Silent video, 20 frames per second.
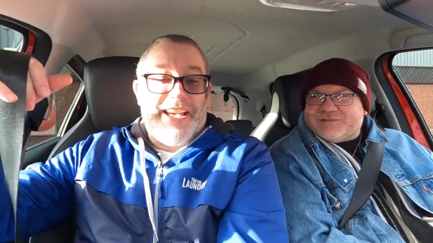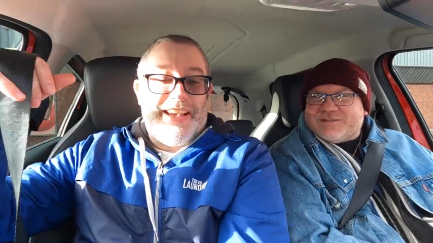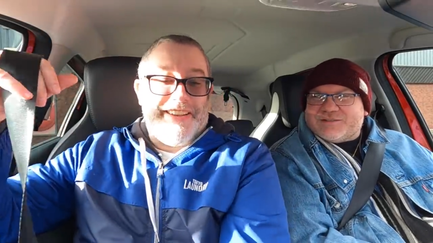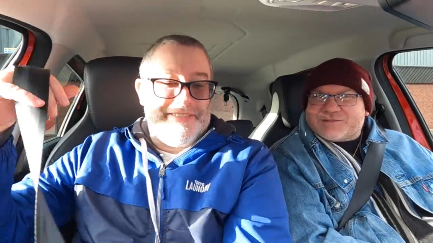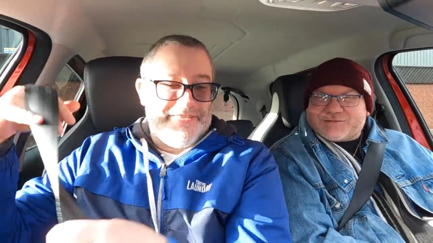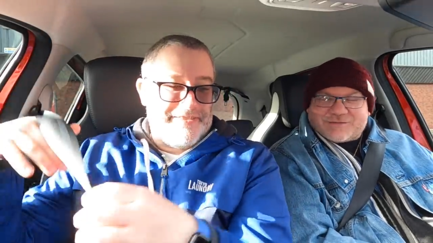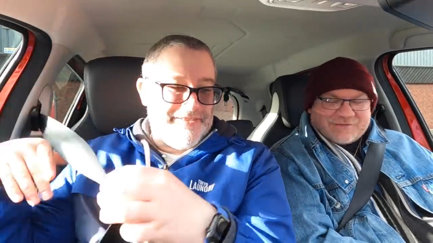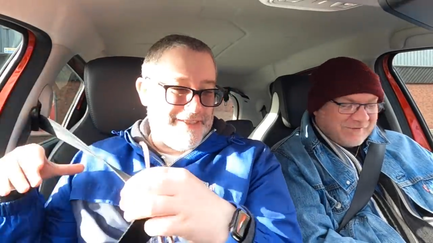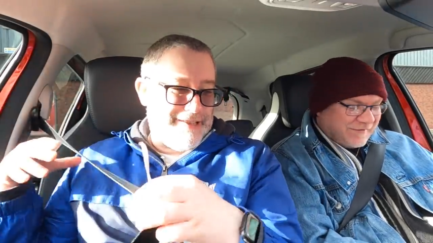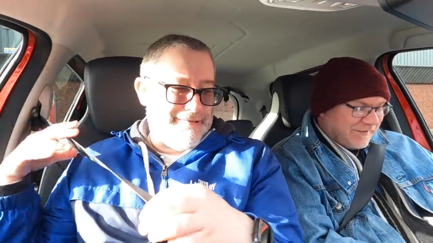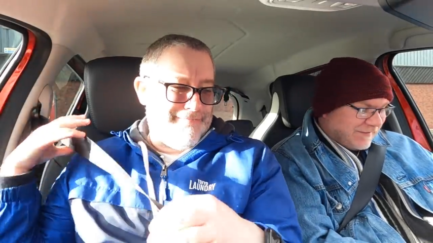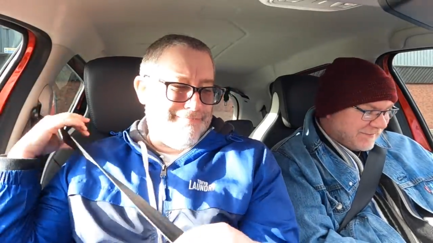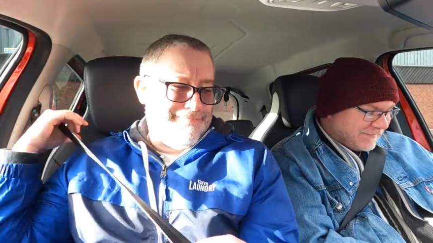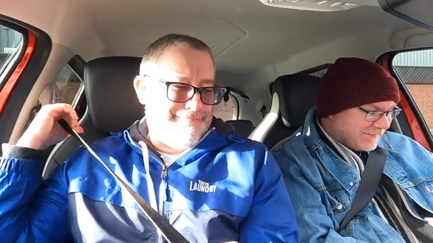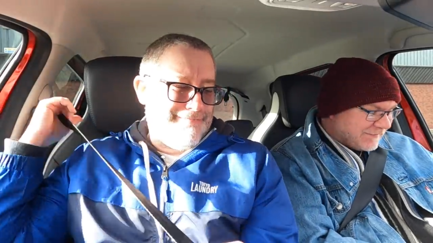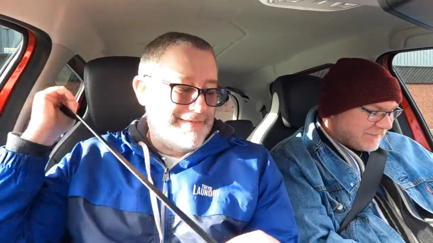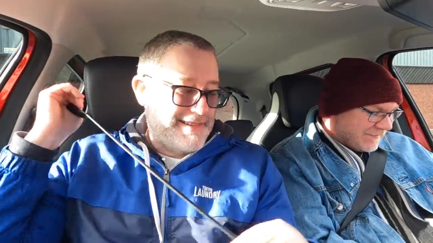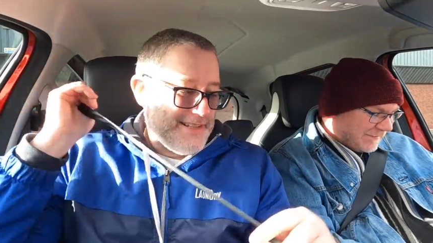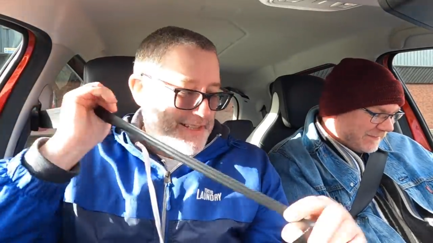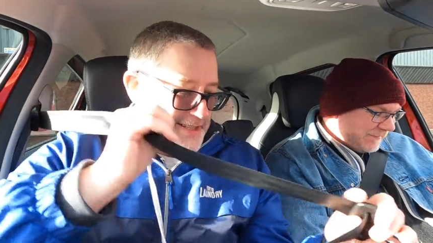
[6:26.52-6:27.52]
Speaker 1: That's what it
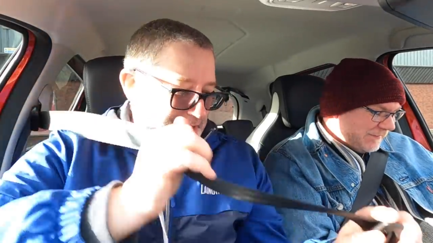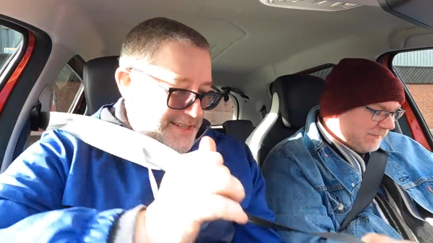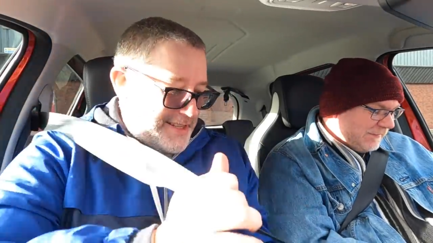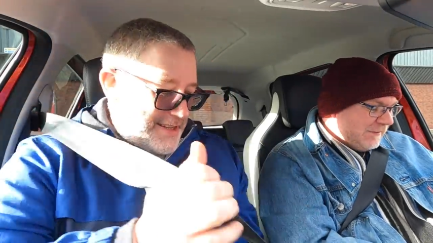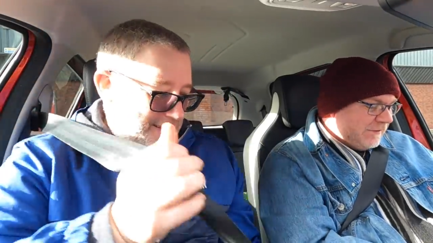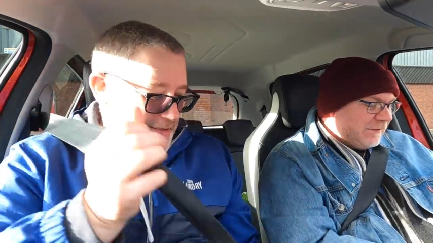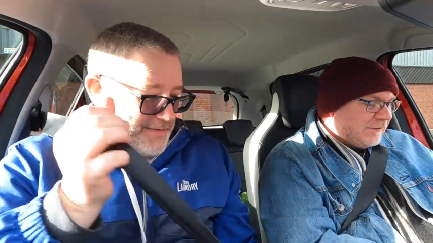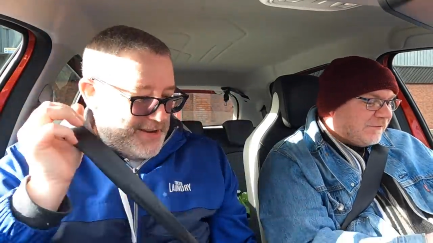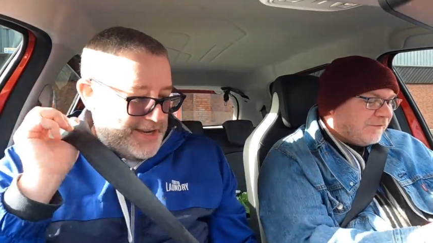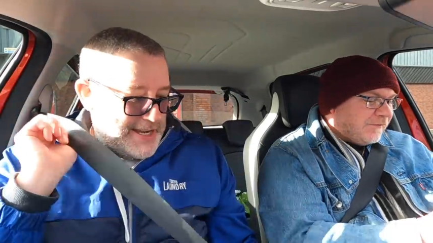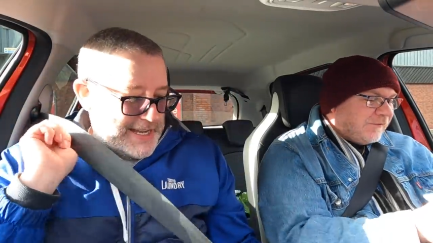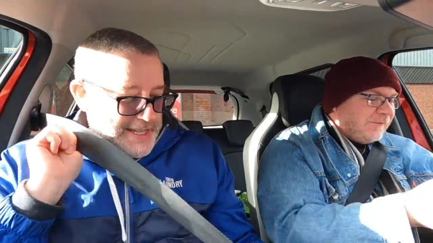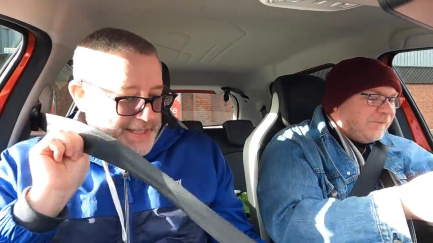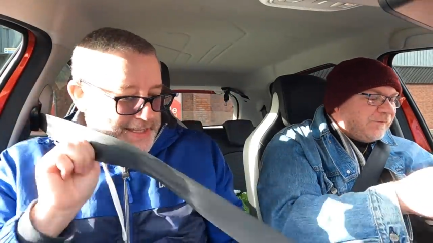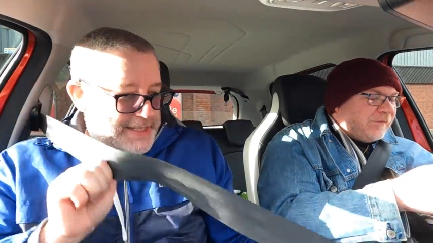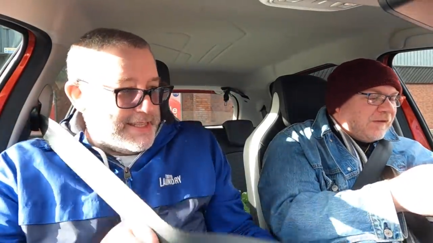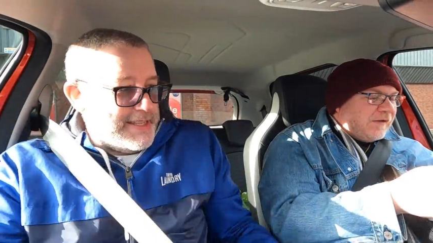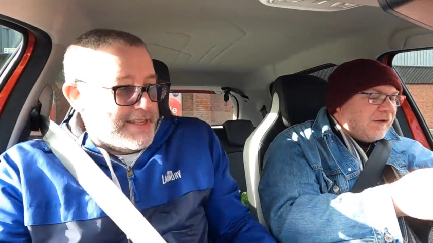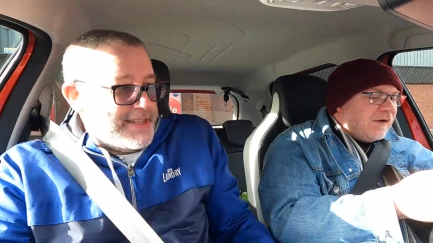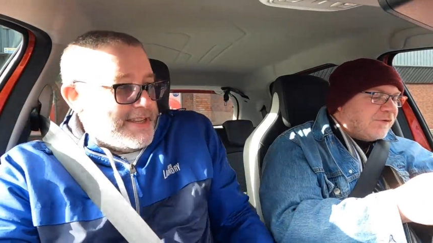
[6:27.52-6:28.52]
is.
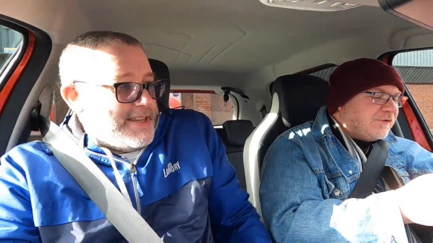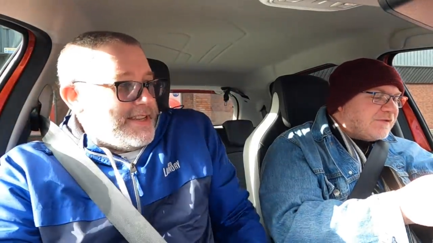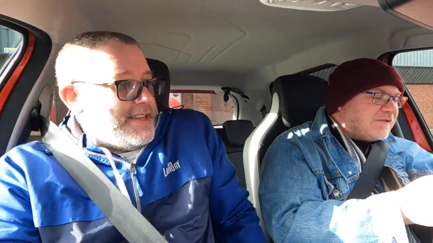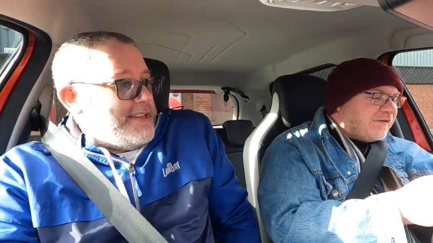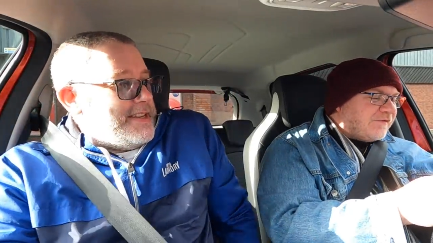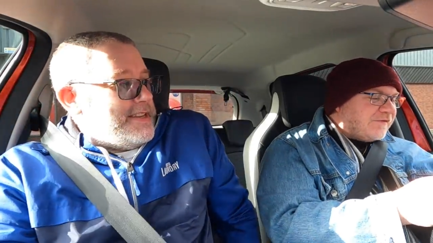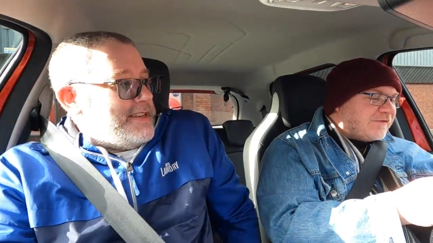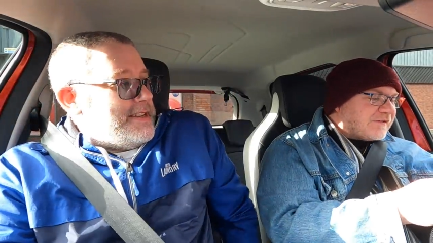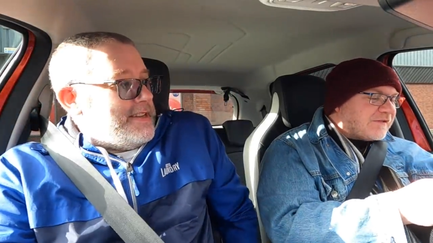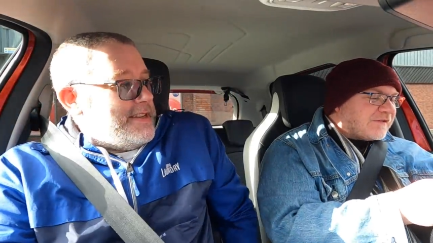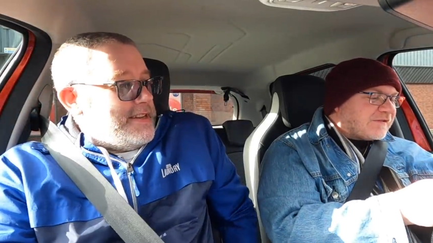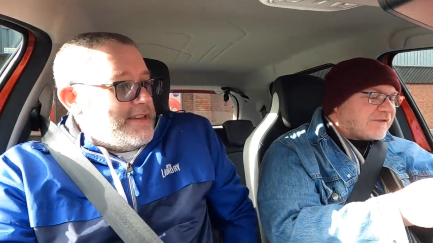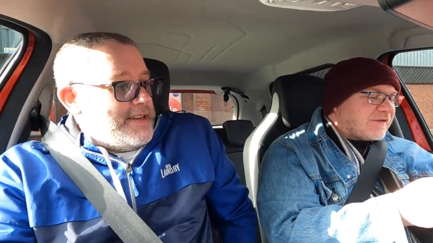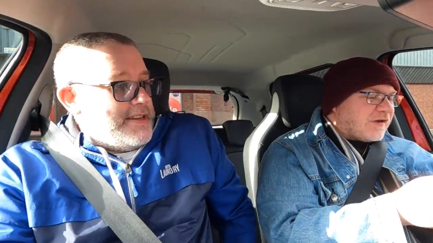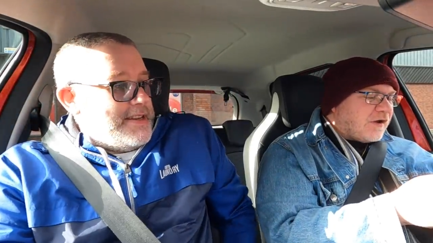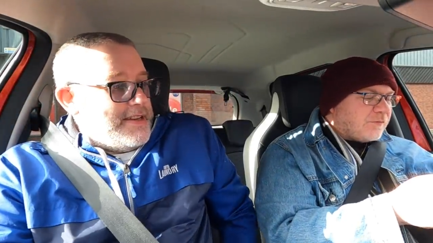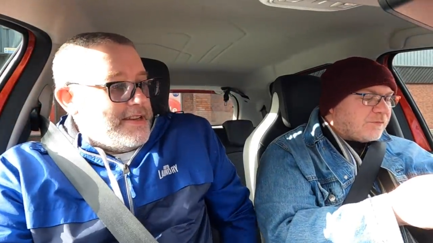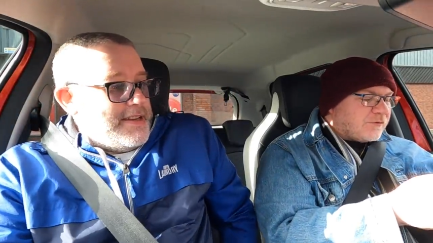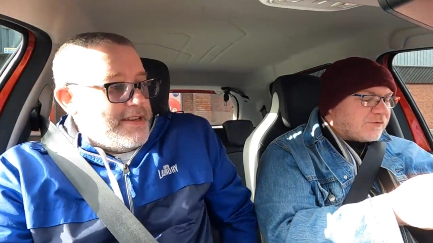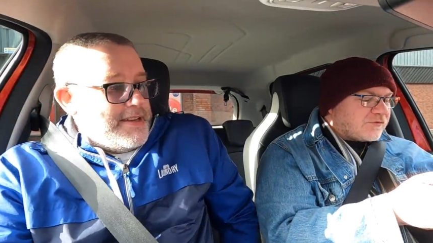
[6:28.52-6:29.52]
Right. I want to see if there's a
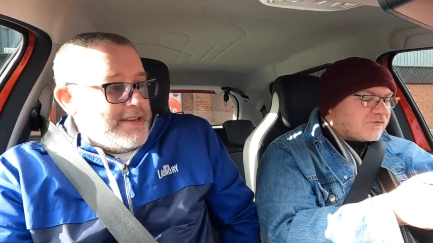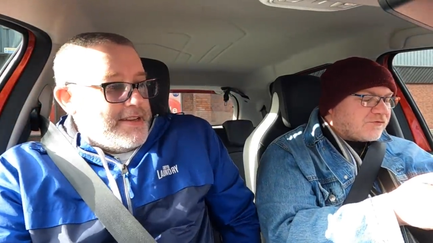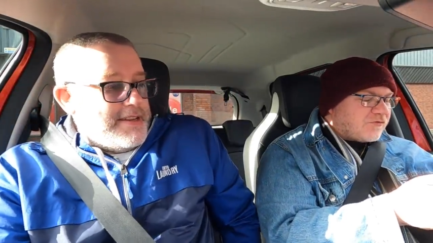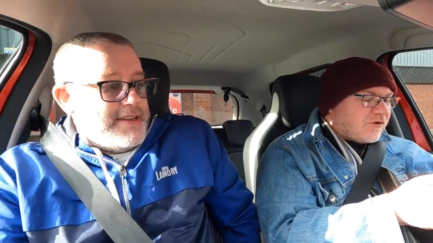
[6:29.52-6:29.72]
Starbucks